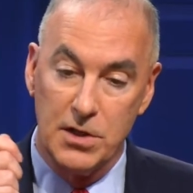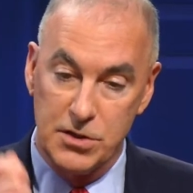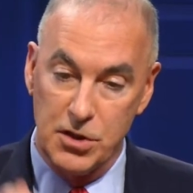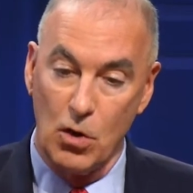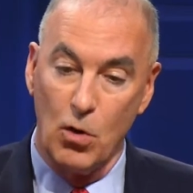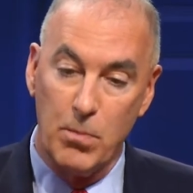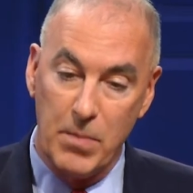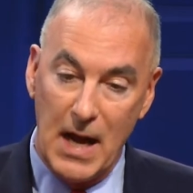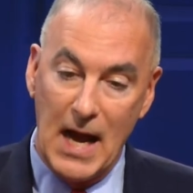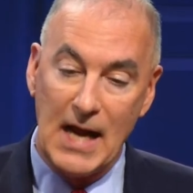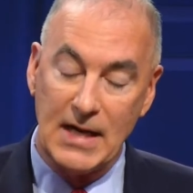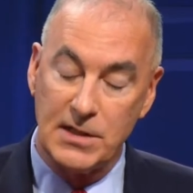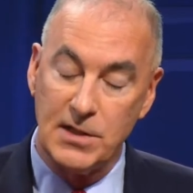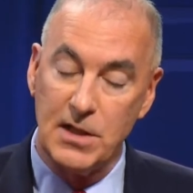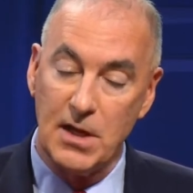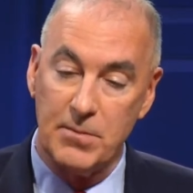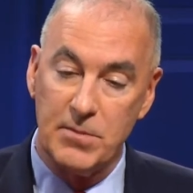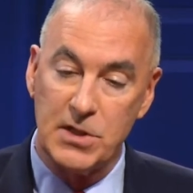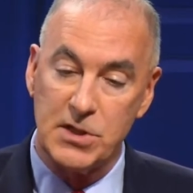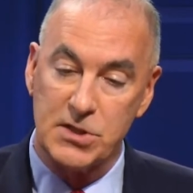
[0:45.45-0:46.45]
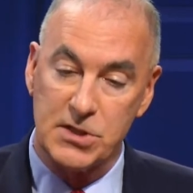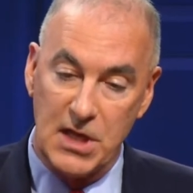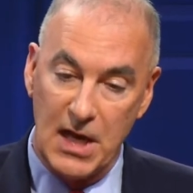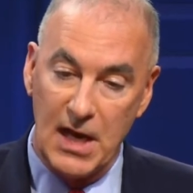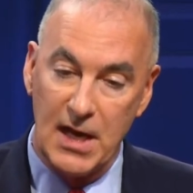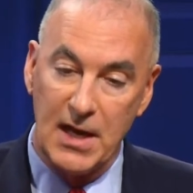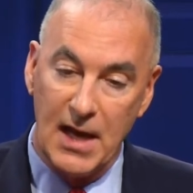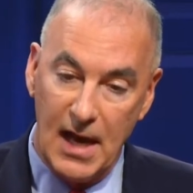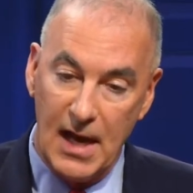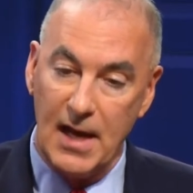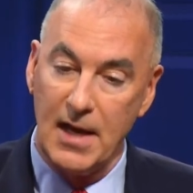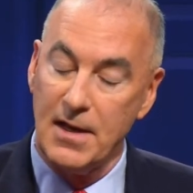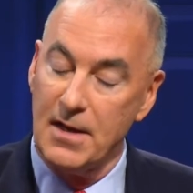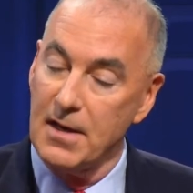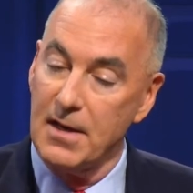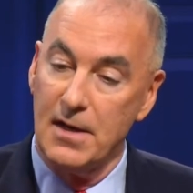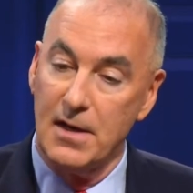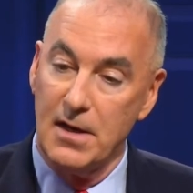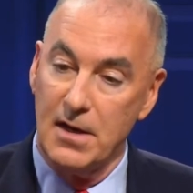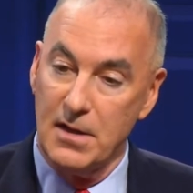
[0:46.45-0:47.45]
to go back to them and say,
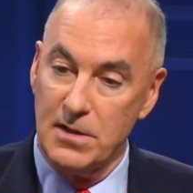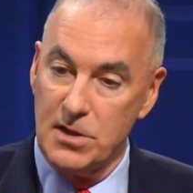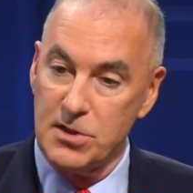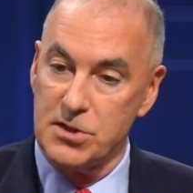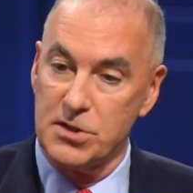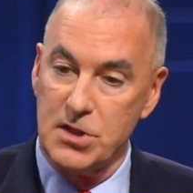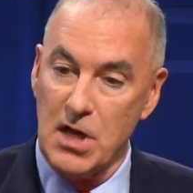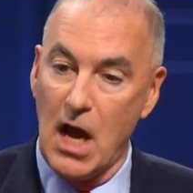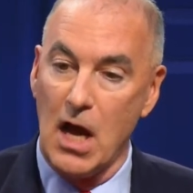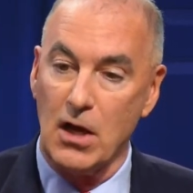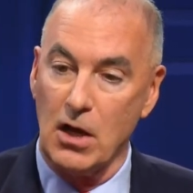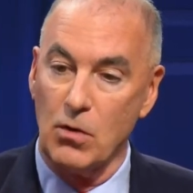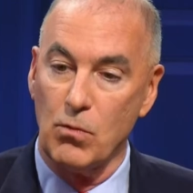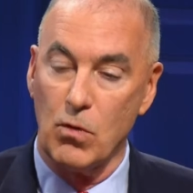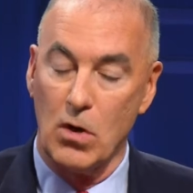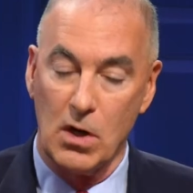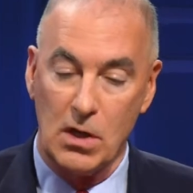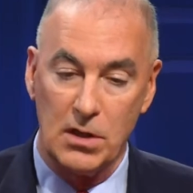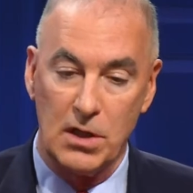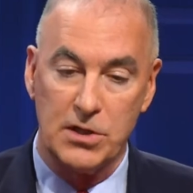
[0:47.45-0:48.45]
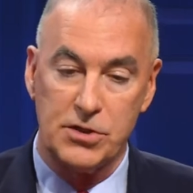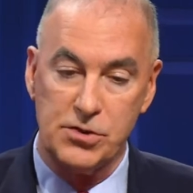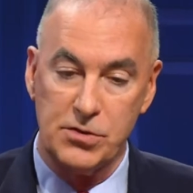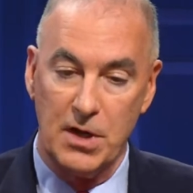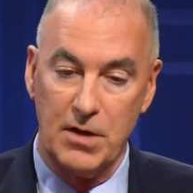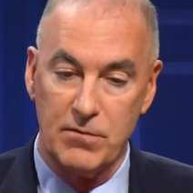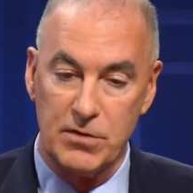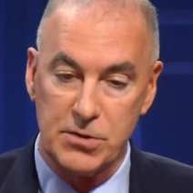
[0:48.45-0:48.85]
hey, this is not going to work unless you